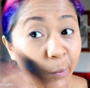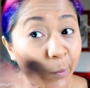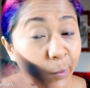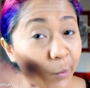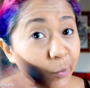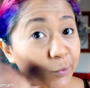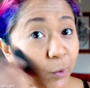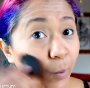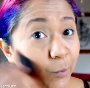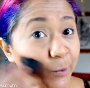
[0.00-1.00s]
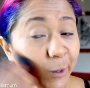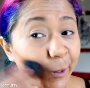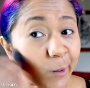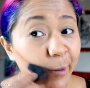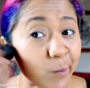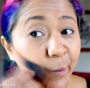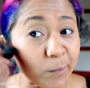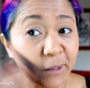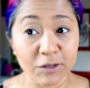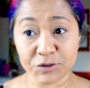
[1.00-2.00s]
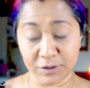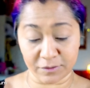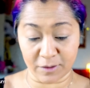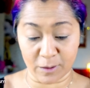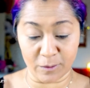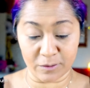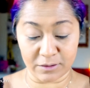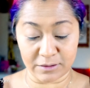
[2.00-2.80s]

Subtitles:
You know, it's almost like a blusher thing.